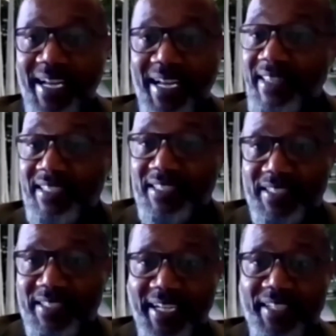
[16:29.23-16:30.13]
And this
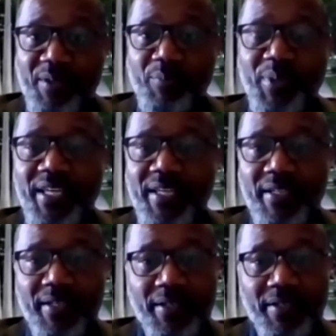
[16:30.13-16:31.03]
could either
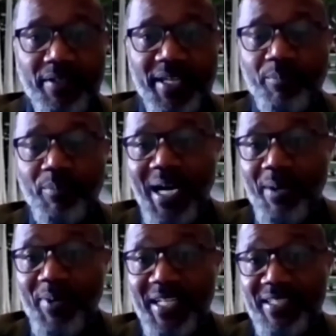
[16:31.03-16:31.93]
be in
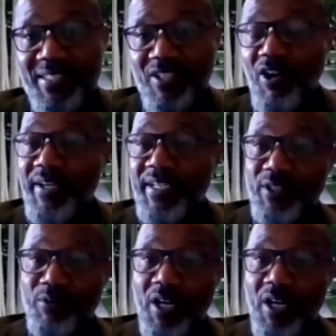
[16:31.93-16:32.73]
Barbados or in